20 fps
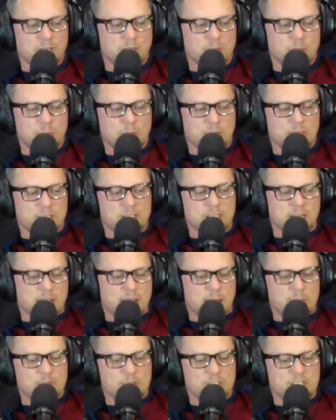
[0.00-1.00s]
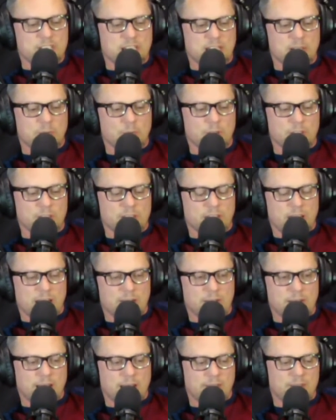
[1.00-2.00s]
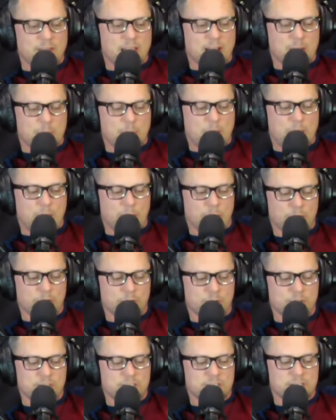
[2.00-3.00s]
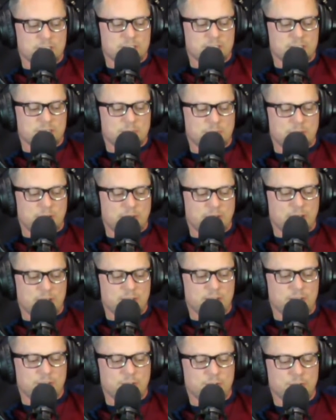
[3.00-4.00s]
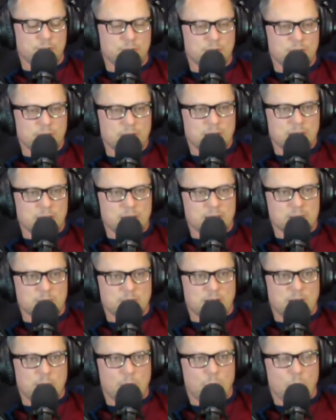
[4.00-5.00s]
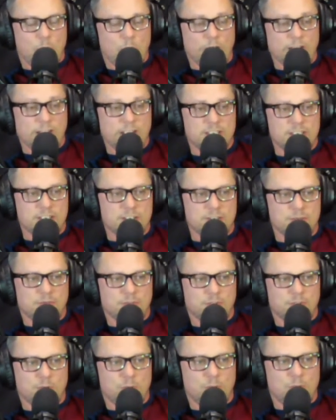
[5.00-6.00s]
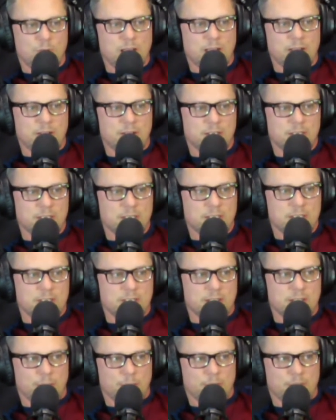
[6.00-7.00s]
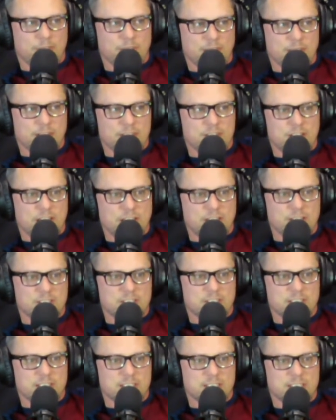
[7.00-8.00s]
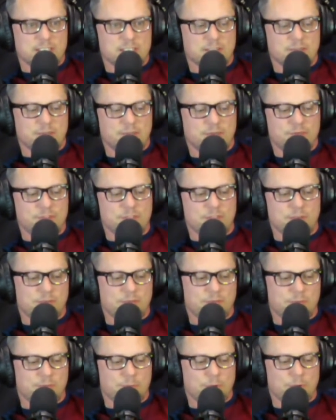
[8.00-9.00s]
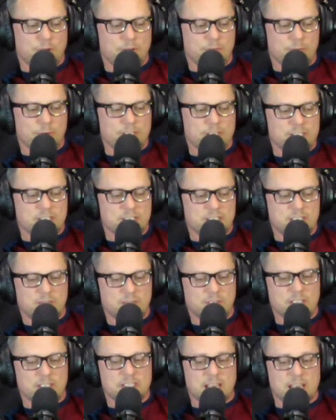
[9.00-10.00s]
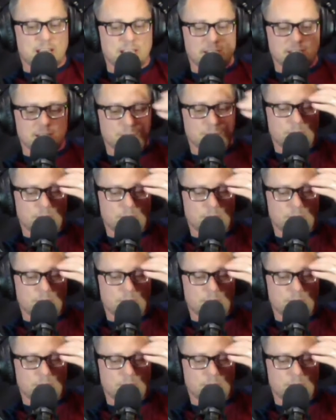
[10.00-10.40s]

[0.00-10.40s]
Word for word: but I'm sticking with it. I've got to power through this. It's something I've got to do. It's something I wanted to do for a while. The only thing that changes this is if, for whatever reason, Steven decides he